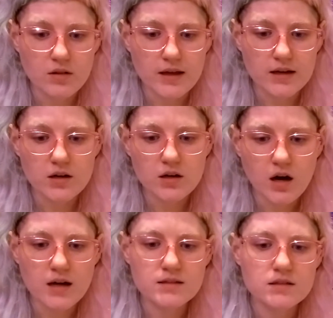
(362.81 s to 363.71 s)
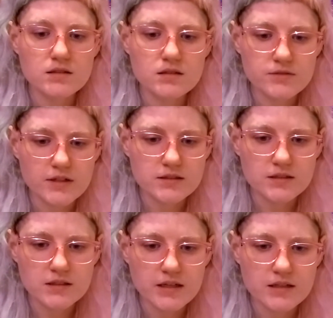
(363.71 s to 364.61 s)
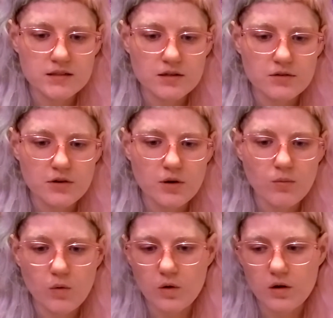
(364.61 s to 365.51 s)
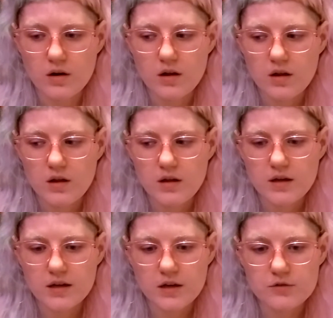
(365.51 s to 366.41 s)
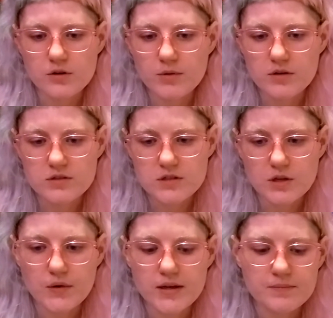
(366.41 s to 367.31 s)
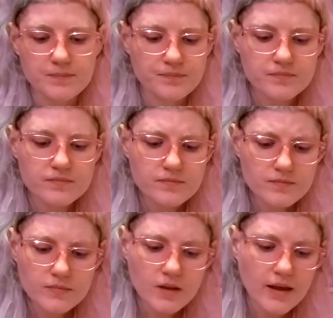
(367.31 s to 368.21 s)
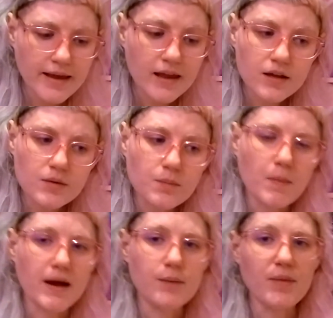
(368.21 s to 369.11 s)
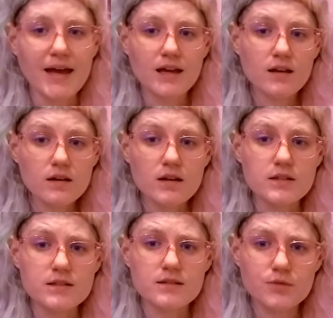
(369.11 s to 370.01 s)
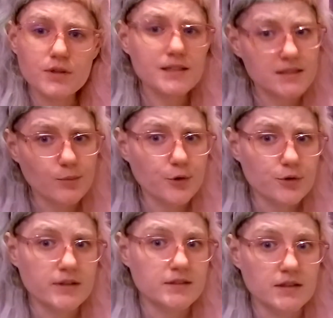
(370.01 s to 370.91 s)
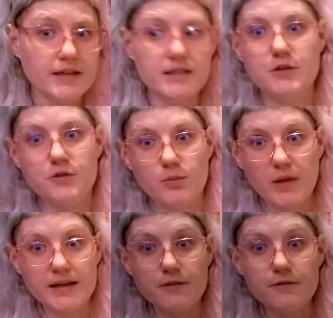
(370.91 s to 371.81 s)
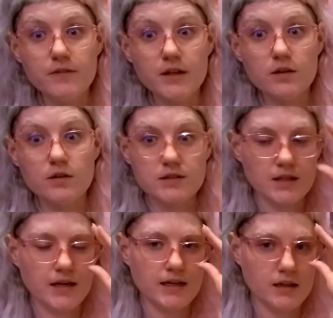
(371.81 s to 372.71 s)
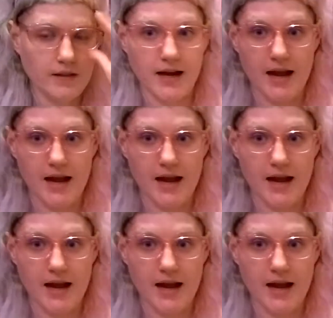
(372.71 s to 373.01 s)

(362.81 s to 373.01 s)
like causes restless leg syndrome or contributes to it. And my pain is really similar to restless leg syndrome. Like it feels like I